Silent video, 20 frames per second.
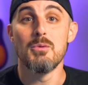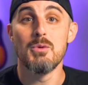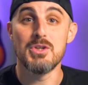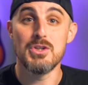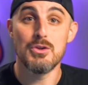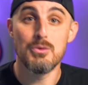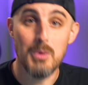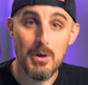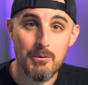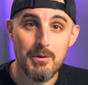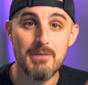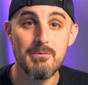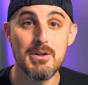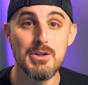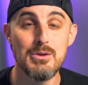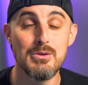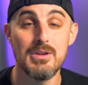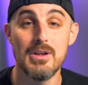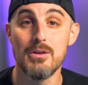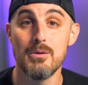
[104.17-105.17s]
which is what we've been
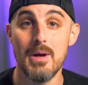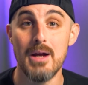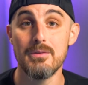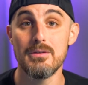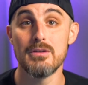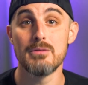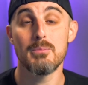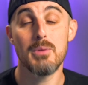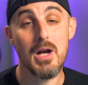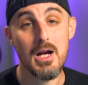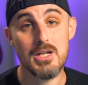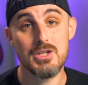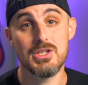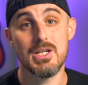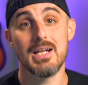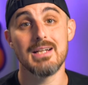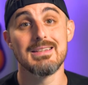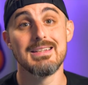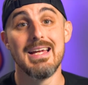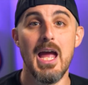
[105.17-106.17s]
using throughout this
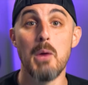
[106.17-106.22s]
project.